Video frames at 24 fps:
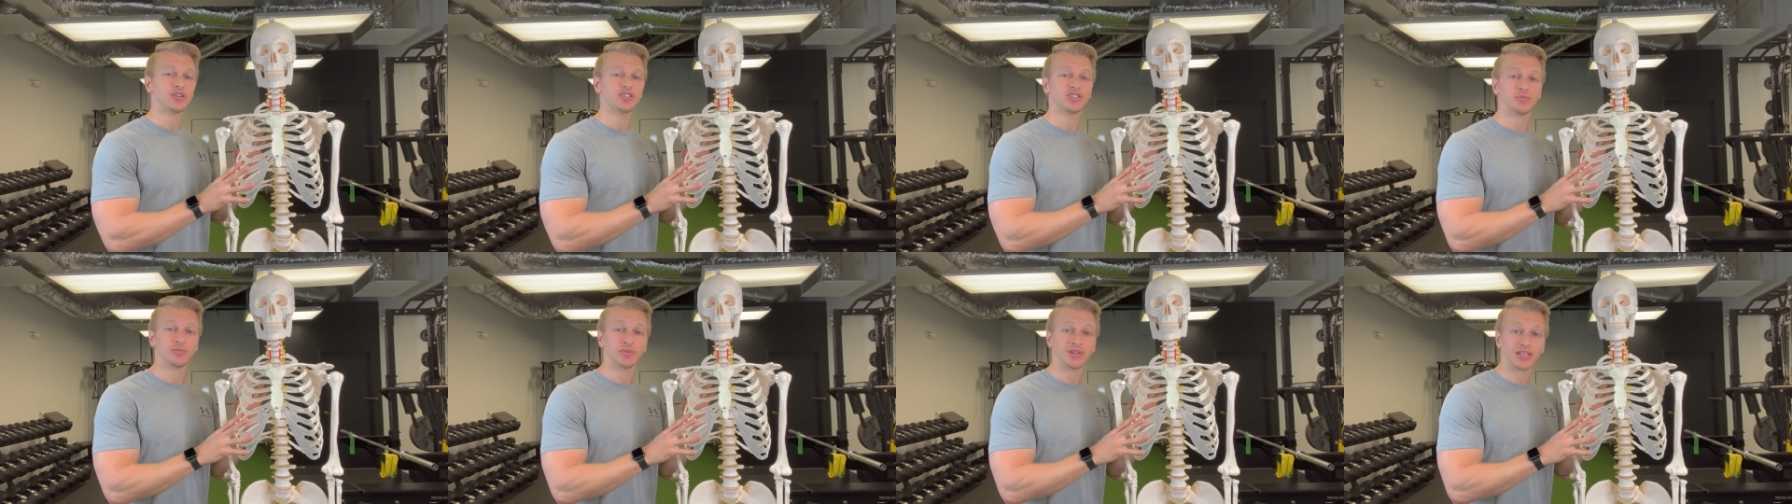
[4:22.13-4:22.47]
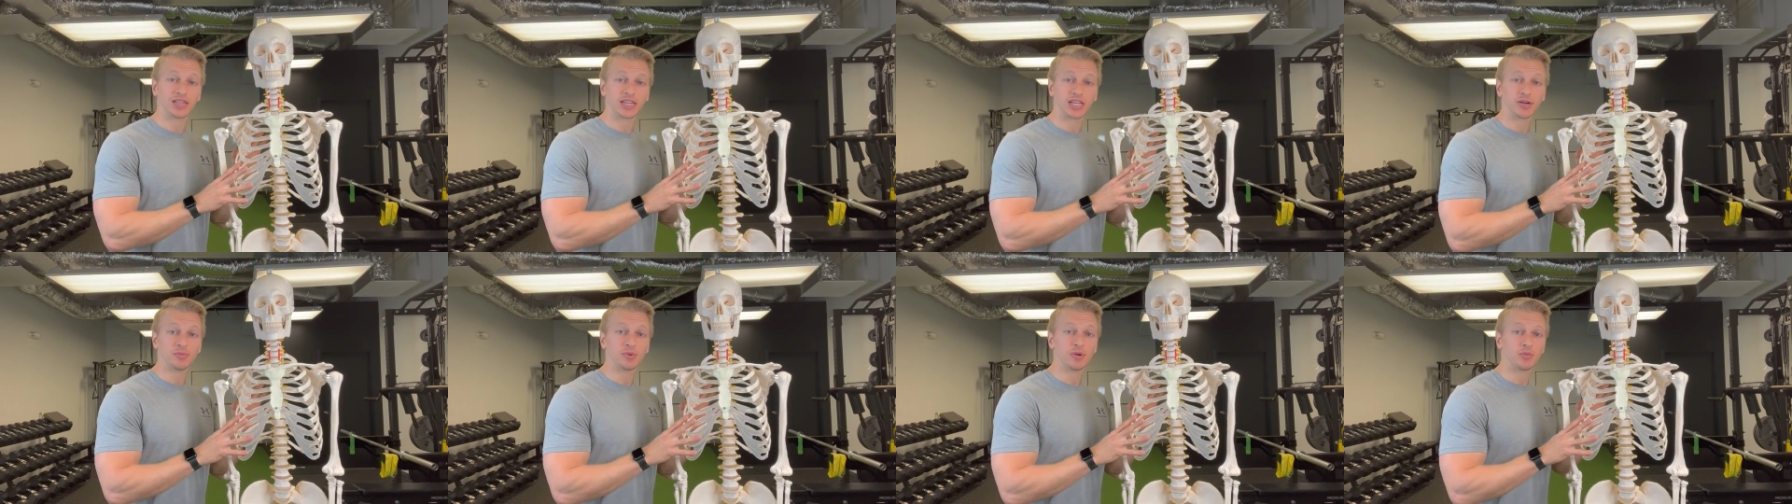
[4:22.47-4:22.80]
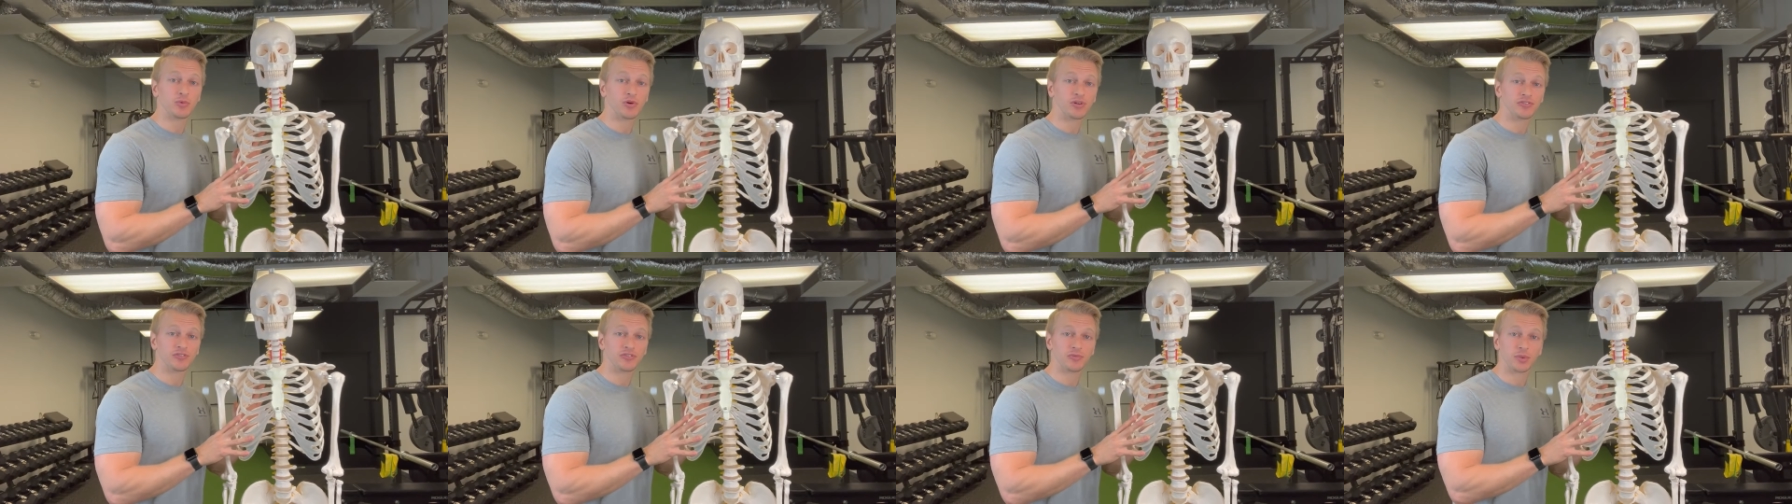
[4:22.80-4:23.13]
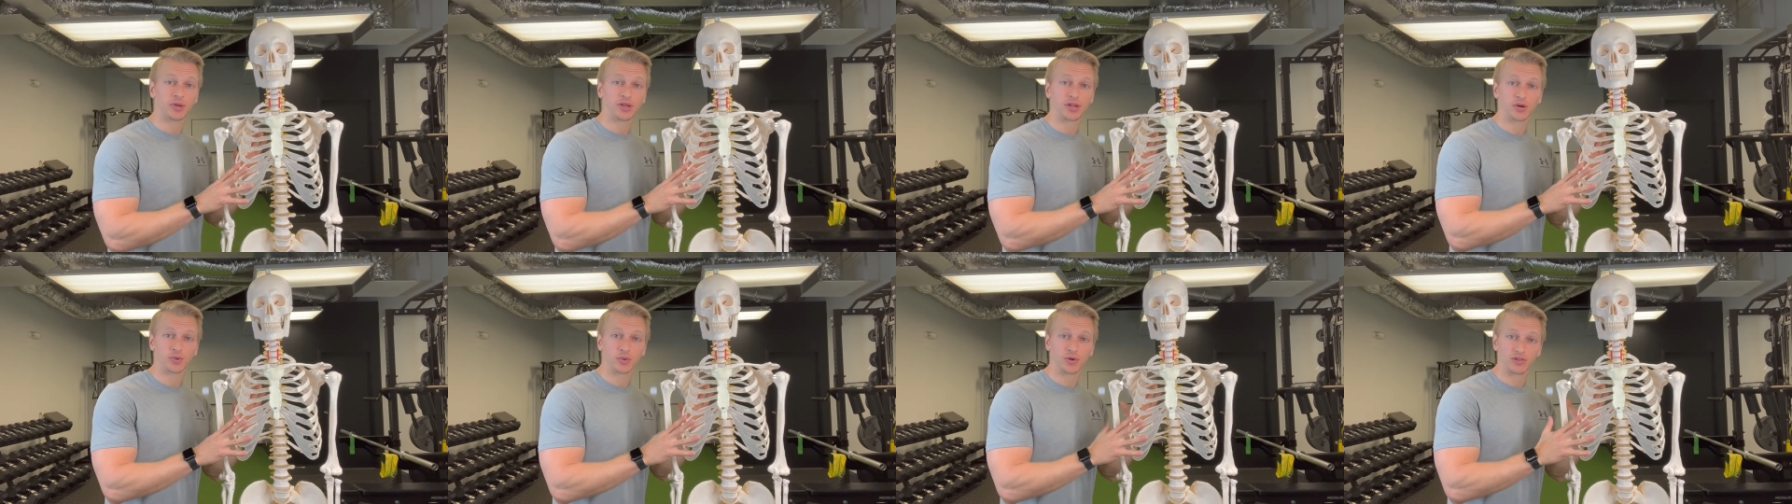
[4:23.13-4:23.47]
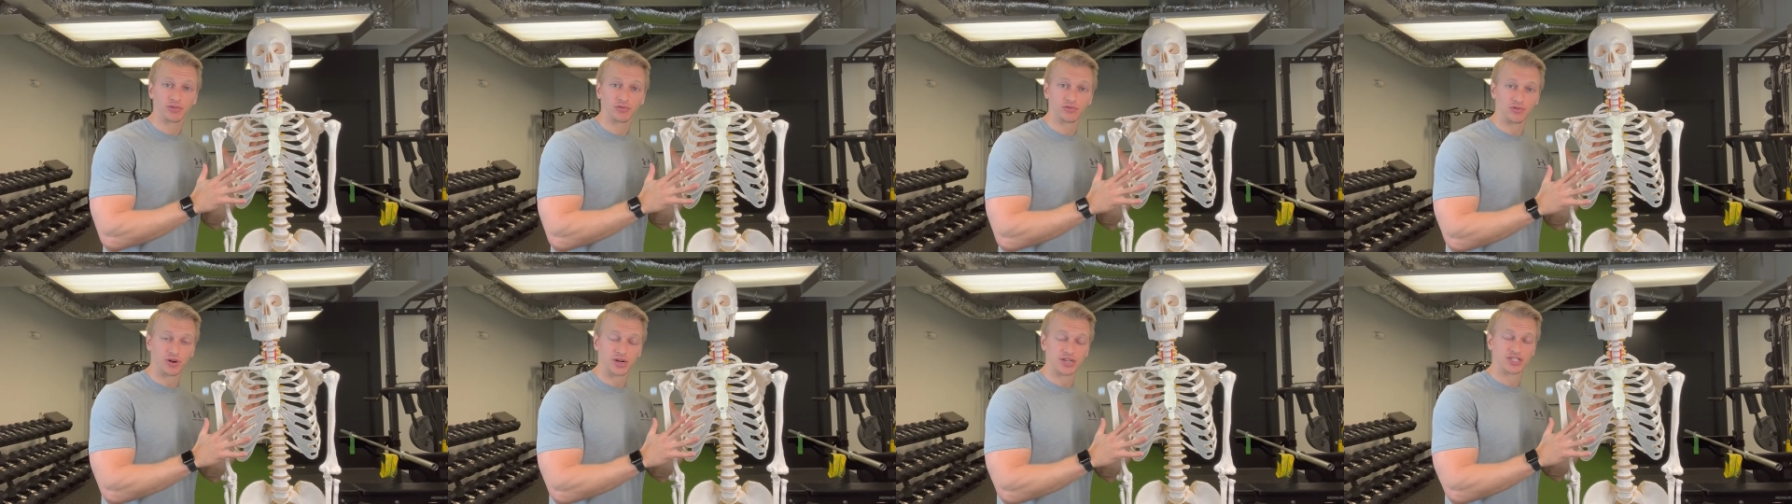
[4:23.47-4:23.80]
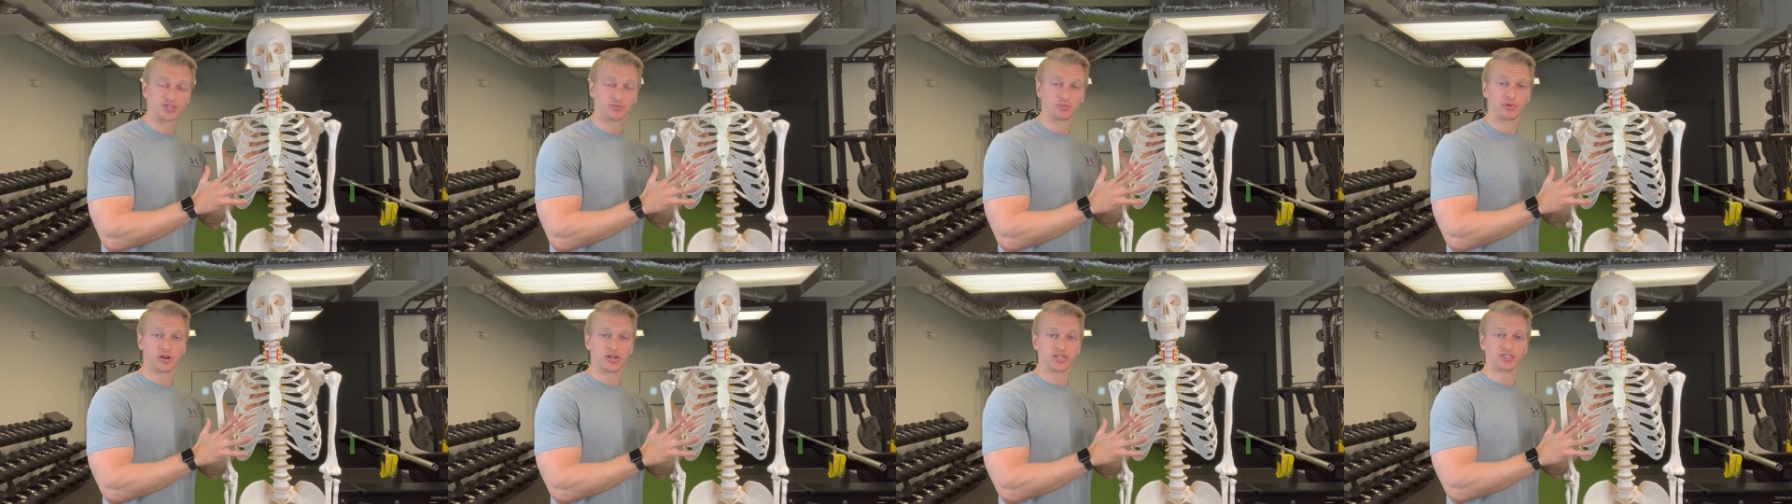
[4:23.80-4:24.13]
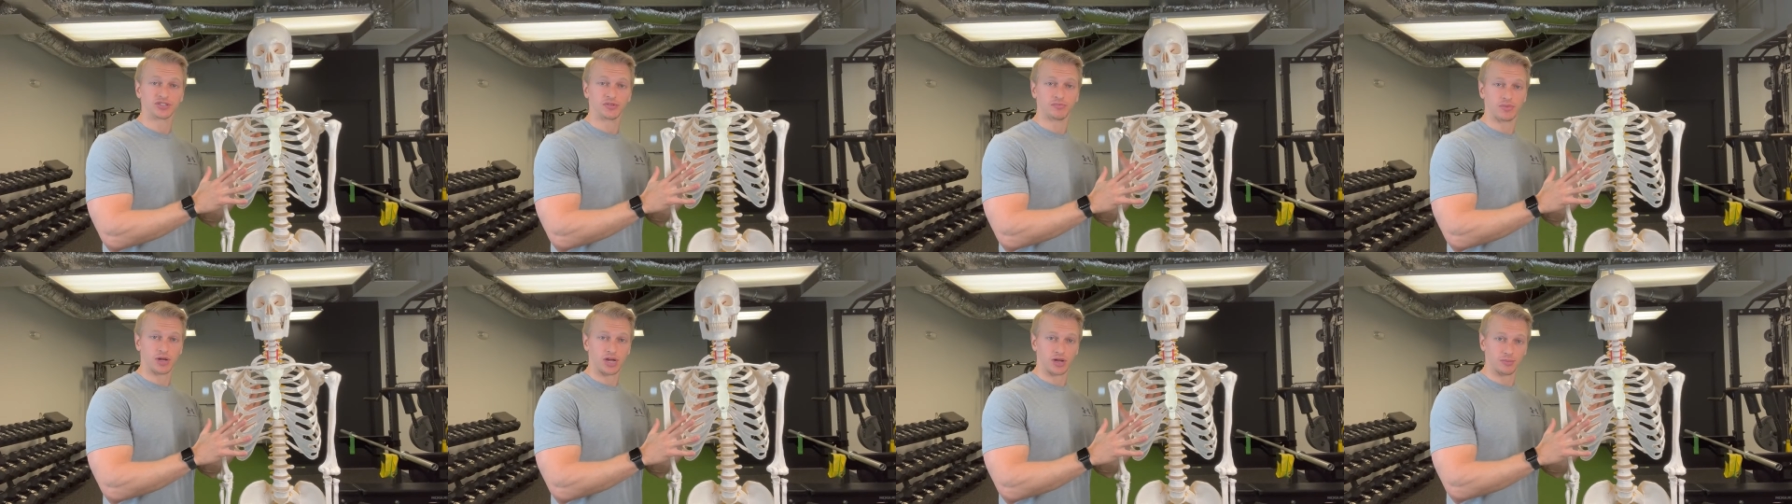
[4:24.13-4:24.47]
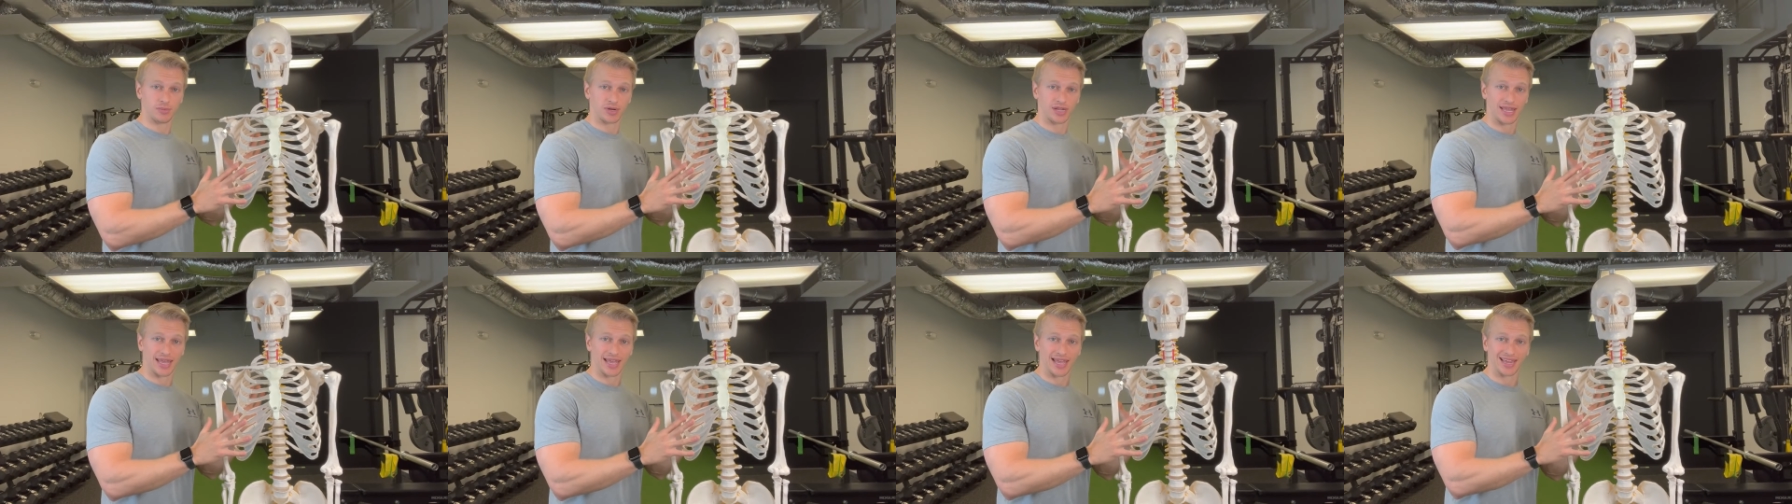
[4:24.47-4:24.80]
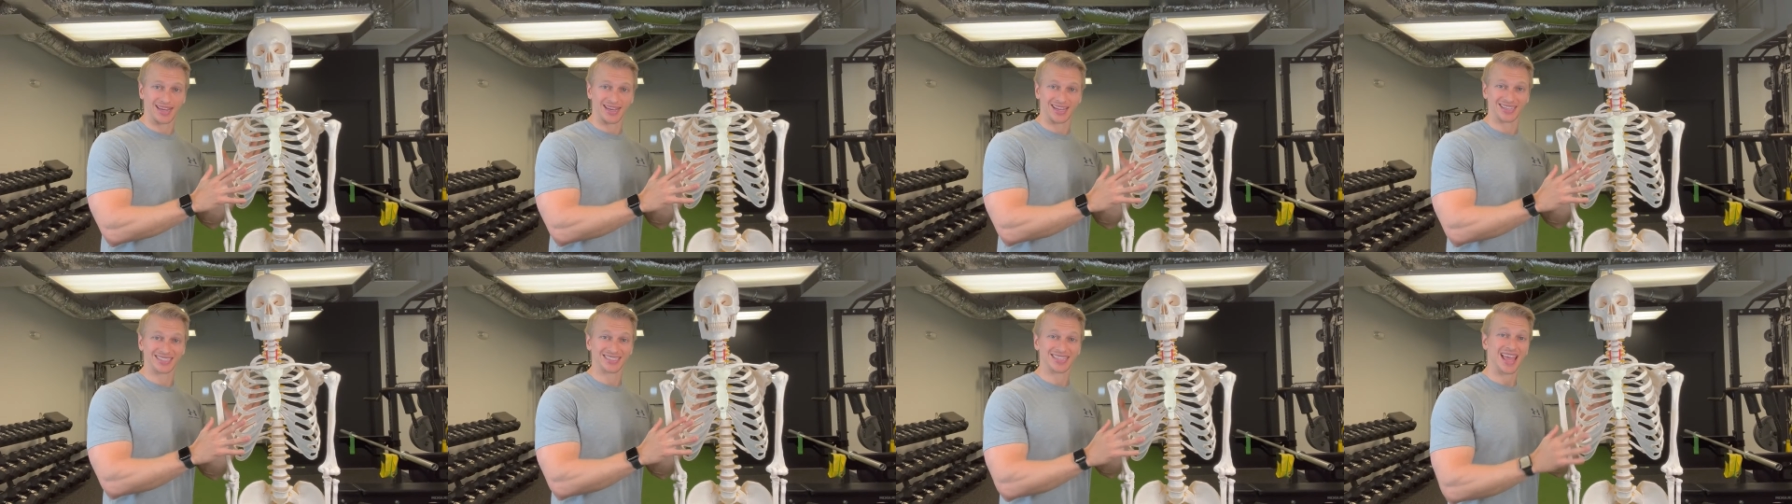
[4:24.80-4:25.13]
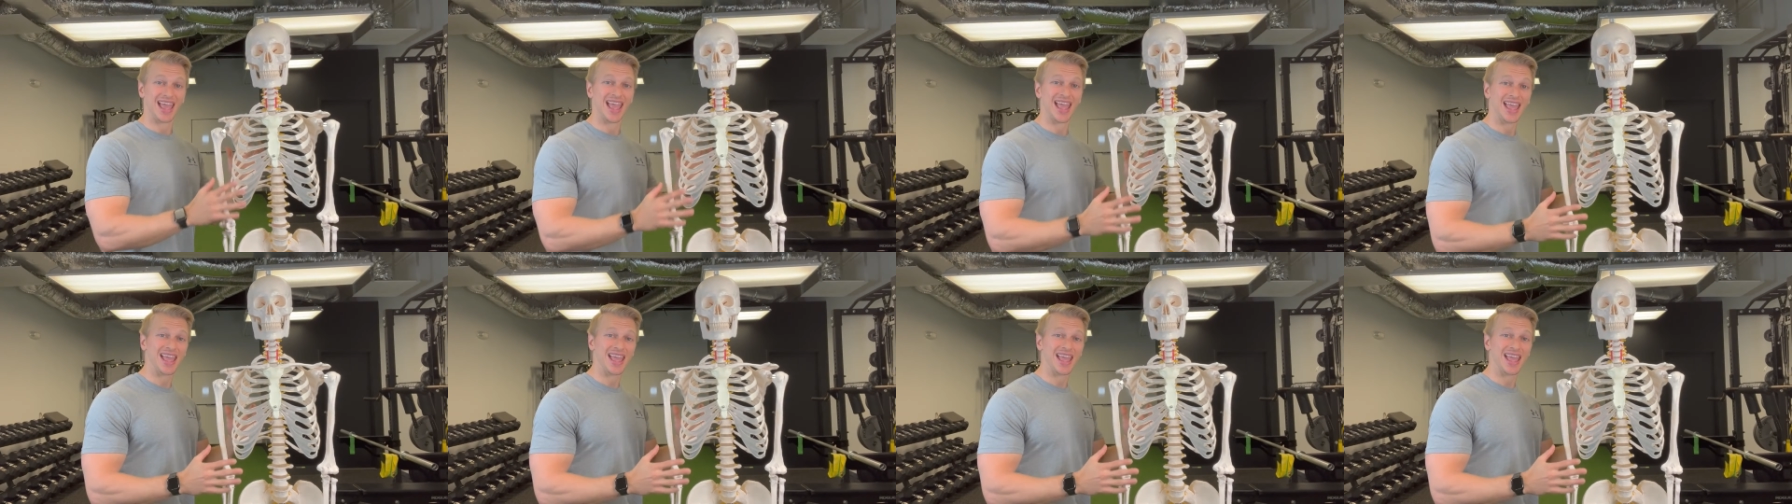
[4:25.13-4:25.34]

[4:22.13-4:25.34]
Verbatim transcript: we should be a little bit more familiar with respiration biomechanics